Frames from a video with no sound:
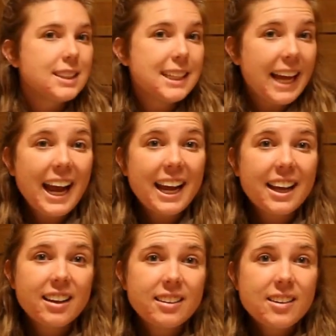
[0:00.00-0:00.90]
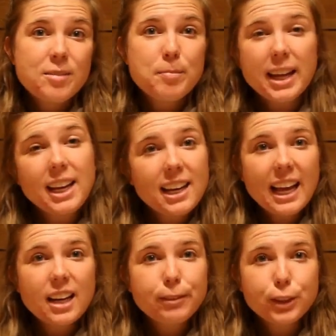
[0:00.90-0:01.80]
Today, many
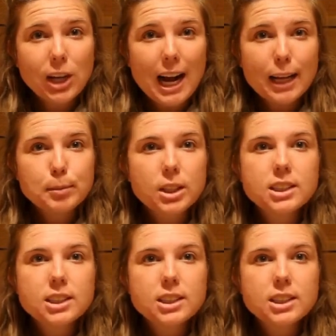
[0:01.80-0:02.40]
Native tribes